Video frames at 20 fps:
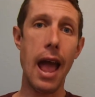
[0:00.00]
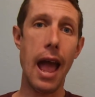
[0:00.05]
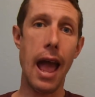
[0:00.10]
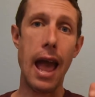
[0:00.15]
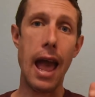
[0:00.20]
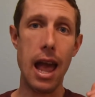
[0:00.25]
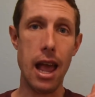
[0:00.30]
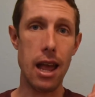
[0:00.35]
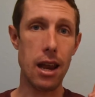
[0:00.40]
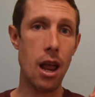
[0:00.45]

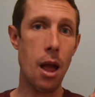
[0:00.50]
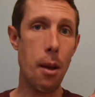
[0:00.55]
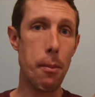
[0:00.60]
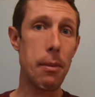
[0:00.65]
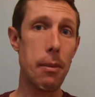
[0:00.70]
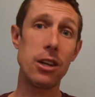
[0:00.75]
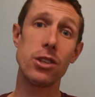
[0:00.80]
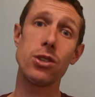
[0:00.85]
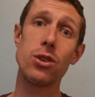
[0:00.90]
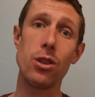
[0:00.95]
and
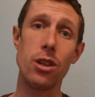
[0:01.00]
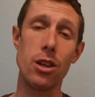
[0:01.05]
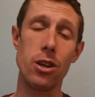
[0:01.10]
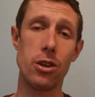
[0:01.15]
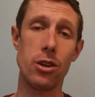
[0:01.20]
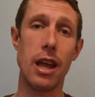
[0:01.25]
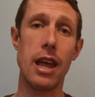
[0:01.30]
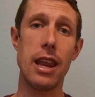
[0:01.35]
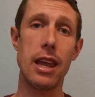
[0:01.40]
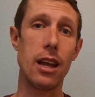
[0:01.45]
make sure that
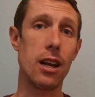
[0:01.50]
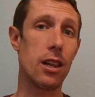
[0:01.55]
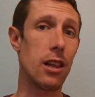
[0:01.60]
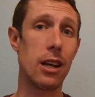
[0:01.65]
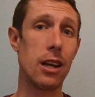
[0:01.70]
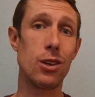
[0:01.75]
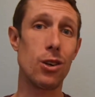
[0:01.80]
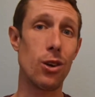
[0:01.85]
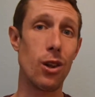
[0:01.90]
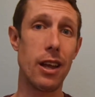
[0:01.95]
you're getting
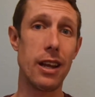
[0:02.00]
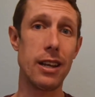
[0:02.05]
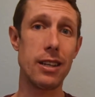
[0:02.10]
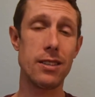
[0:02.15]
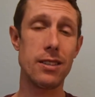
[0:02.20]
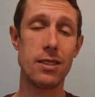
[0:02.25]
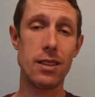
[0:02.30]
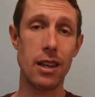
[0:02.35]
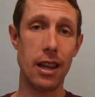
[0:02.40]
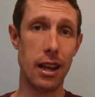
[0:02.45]

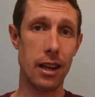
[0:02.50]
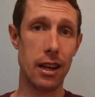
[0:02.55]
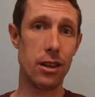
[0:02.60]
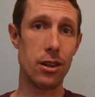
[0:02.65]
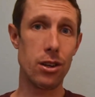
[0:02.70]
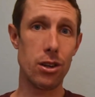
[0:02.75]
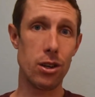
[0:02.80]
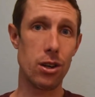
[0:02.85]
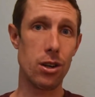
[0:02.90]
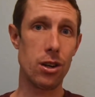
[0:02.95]
electrolytes in
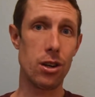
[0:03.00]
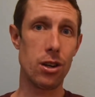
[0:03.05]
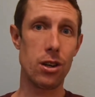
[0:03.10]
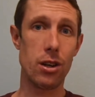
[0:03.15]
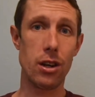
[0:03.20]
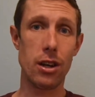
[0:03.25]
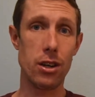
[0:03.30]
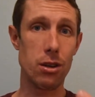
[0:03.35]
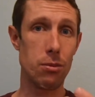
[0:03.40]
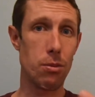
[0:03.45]

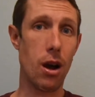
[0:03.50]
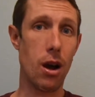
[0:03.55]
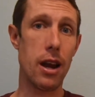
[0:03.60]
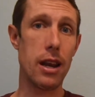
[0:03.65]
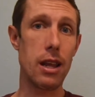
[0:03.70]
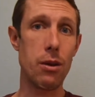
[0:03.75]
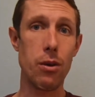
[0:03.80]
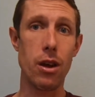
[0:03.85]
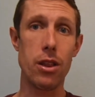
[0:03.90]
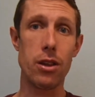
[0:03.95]
your
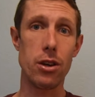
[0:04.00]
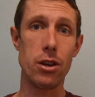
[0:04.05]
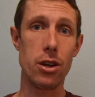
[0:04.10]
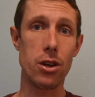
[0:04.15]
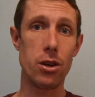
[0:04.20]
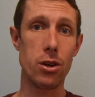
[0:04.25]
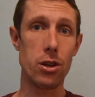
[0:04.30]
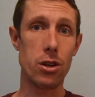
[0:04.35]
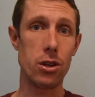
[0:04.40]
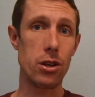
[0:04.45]
body, whether
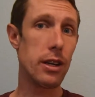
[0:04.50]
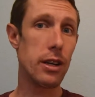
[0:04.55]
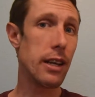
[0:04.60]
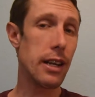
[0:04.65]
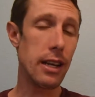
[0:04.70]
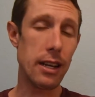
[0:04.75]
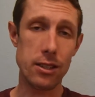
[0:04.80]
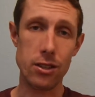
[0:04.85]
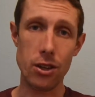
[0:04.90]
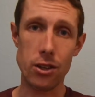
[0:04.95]
you're
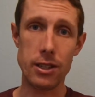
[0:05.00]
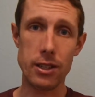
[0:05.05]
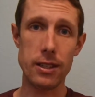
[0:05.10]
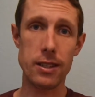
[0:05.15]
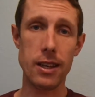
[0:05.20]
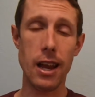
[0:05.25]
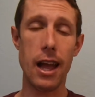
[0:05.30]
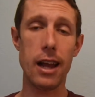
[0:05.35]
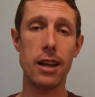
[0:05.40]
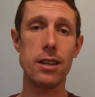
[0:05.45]
eating salty
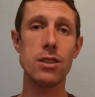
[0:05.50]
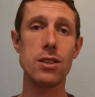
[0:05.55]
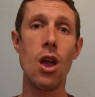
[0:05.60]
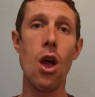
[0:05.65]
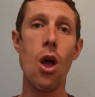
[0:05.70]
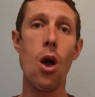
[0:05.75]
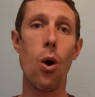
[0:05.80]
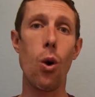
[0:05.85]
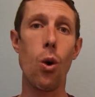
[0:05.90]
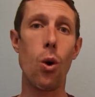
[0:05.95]
snacks
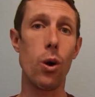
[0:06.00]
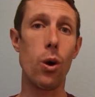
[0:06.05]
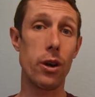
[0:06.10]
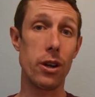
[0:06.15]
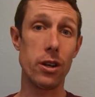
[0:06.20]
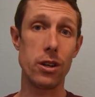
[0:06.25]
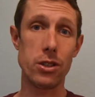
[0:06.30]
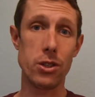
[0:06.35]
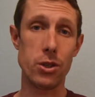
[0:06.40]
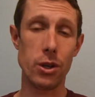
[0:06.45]
or
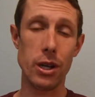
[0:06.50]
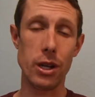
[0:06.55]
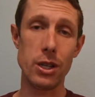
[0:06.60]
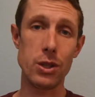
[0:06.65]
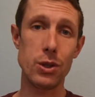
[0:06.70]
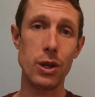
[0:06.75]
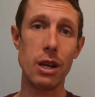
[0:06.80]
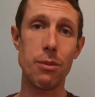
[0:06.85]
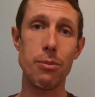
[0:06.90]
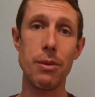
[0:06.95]
you're drinking
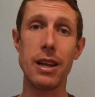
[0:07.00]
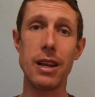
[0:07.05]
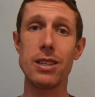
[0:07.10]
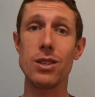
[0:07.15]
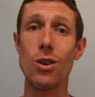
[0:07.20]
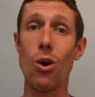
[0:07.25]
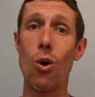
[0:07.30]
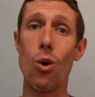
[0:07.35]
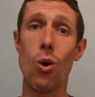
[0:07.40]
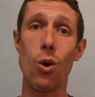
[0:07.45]
drink mix
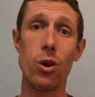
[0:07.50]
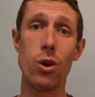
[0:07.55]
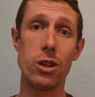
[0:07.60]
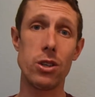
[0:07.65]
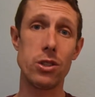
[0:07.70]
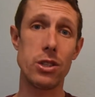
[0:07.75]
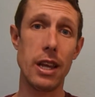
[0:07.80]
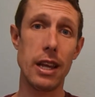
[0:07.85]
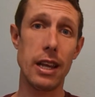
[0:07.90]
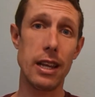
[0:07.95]
or you're
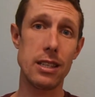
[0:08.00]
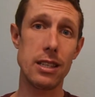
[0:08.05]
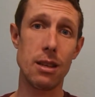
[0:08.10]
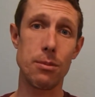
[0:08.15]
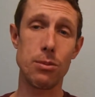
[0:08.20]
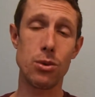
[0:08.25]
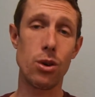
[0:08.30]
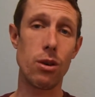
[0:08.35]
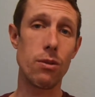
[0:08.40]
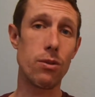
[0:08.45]
taking
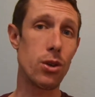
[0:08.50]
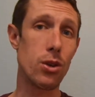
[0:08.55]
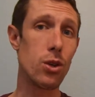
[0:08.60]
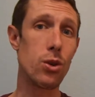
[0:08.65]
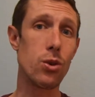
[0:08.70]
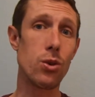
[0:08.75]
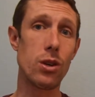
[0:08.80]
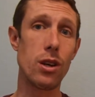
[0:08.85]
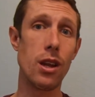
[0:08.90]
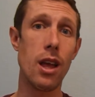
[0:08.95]
some sort of
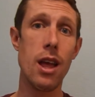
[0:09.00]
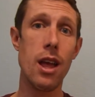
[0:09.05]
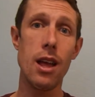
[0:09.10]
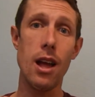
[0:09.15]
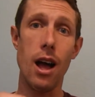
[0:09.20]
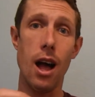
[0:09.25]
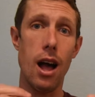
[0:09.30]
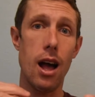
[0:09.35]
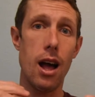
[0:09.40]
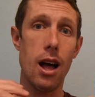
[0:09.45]
noon
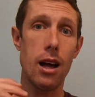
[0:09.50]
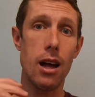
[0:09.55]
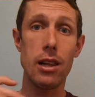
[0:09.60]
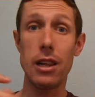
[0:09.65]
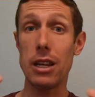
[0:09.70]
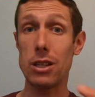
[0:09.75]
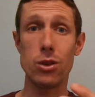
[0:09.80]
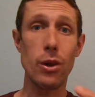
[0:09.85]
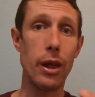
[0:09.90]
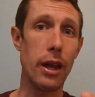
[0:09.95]

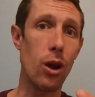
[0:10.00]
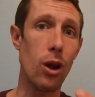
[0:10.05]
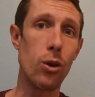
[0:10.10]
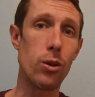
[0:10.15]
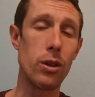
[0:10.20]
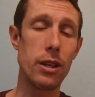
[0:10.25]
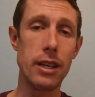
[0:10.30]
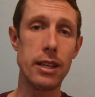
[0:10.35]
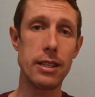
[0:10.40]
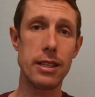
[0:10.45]
electrolyte
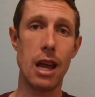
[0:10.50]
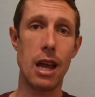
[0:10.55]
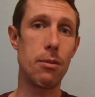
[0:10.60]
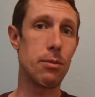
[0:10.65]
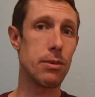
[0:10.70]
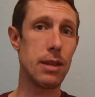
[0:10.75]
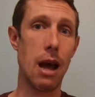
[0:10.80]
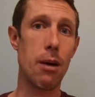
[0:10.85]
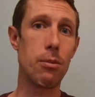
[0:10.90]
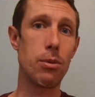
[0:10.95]
only type
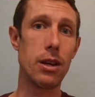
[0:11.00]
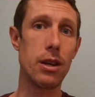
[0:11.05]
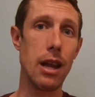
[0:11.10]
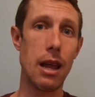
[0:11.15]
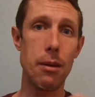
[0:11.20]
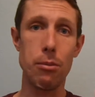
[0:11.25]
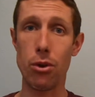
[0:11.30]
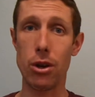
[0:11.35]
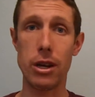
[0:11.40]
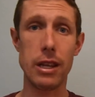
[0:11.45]
tablet
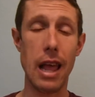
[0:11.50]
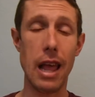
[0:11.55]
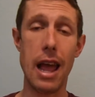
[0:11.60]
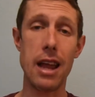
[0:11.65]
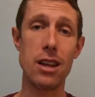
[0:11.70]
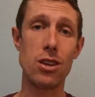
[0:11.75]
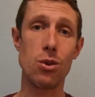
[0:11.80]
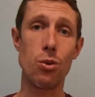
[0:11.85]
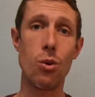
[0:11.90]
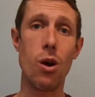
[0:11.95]
and putting that
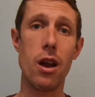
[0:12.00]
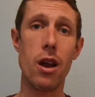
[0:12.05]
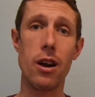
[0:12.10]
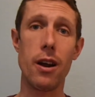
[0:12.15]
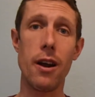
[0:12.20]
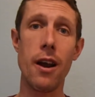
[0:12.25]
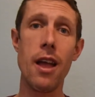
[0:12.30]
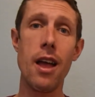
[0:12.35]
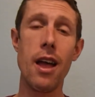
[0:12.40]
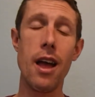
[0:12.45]
in your
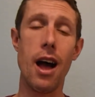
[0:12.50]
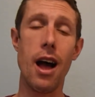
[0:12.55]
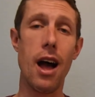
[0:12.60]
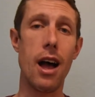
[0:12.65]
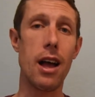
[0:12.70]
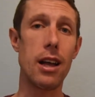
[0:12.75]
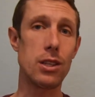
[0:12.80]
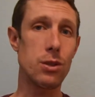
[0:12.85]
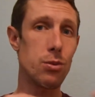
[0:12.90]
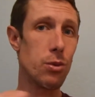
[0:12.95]
water.
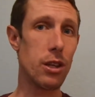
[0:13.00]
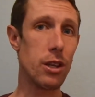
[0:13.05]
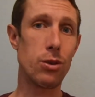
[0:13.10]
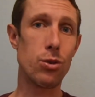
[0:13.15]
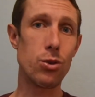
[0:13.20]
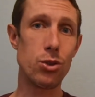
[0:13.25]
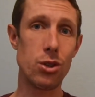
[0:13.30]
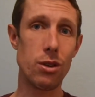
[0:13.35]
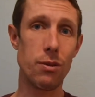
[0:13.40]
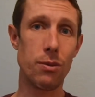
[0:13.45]
It's really
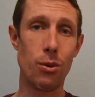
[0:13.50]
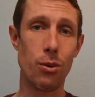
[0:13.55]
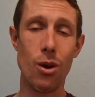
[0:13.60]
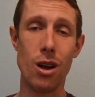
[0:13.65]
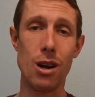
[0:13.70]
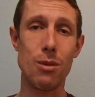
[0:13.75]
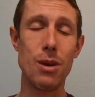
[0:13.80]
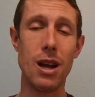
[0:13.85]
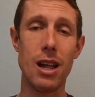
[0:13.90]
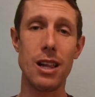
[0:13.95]
crucial for
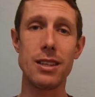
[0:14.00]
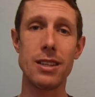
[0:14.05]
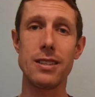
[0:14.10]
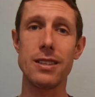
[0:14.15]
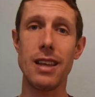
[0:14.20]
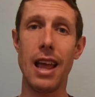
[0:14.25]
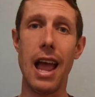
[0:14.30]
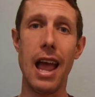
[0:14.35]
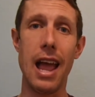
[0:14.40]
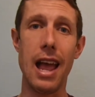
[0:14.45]
water balance,
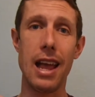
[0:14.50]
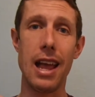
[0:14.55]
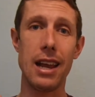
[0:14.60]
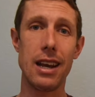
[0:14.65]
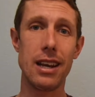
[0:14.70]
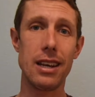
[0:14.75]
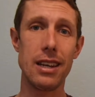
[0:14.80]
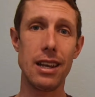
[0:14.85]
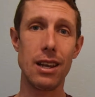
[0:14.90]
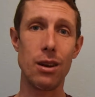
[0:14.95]

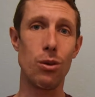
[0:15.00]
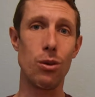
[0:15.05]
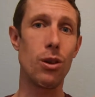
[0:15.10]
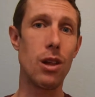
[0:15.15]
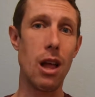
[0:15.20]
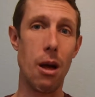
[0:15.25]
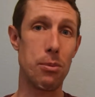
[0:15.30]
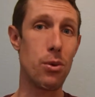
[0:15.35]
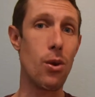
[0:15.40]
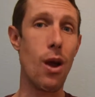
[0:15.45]
and it'll
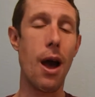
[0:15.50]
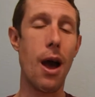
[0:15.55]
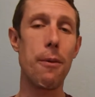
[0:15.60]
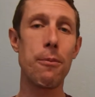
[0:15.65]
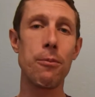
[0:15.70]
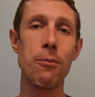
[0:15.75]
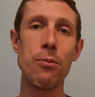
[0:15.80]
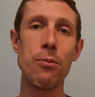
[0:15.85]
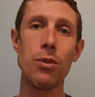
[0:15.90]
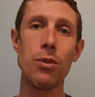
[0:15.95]
help you out.
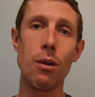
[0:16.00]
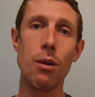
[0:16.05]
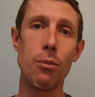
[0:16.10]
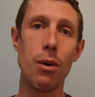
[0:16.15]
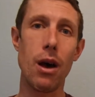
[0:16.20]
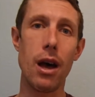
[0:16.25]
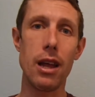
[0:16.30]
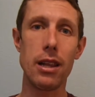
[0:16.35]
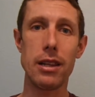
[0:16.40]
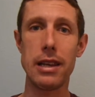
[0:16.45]

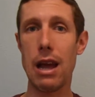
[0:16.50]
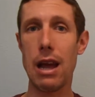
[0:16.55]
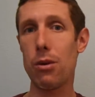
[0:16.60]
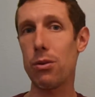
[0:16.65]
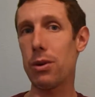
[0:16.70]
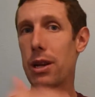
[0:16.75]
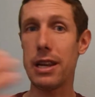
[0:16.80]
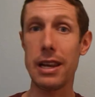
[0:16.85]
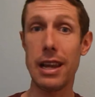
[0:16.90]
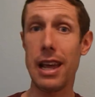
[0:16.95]
But now
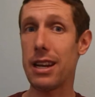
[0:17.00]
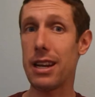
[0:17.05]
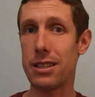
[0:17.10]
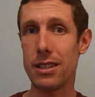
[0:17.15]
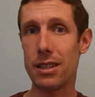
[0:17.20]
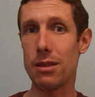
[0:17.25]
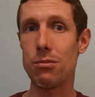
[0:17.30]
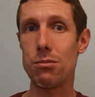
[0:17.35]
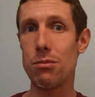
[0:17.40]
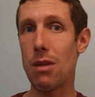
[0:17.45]
we can get
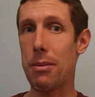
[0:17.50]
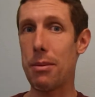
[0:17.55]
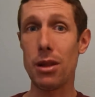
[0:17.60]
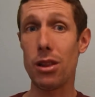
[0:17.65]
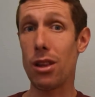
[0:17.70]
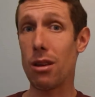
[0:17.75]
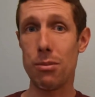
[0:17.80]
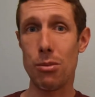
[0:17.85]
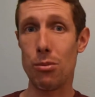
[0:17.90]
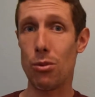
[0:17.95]
into maybe a
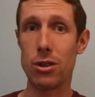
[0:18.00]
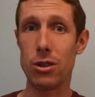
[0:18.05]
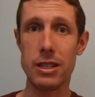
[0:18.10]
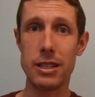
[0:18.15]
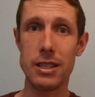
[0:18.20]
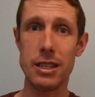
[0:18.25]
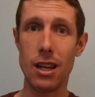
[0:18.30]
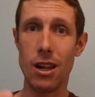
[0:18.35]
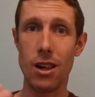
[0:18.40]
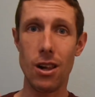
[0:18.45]
little bit more
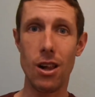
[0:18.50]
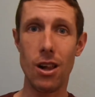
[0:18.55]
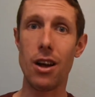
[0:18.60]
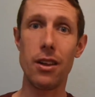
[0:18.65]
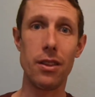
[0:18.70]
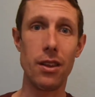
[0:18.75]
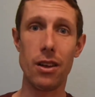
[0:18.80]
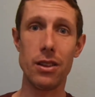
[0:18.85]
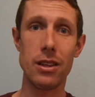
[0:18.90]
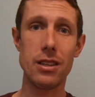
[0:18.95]
detail
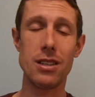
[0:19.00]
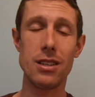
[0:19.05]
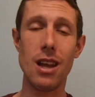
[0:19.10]
on these